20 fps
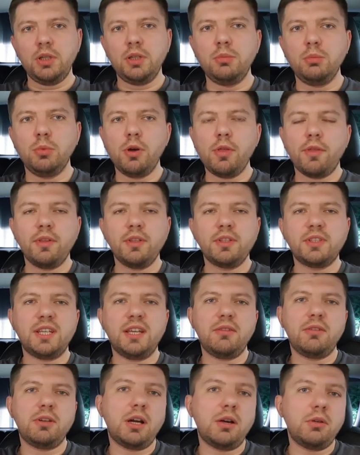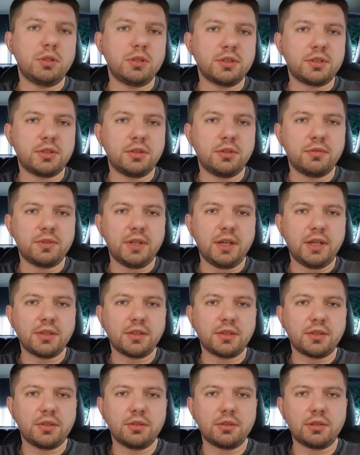more than 7 hours of
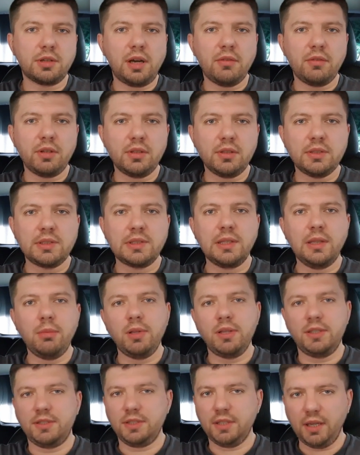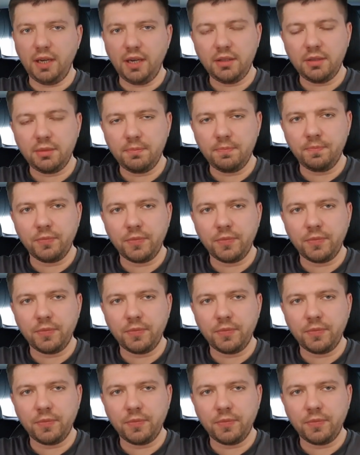night driving, sleepless night,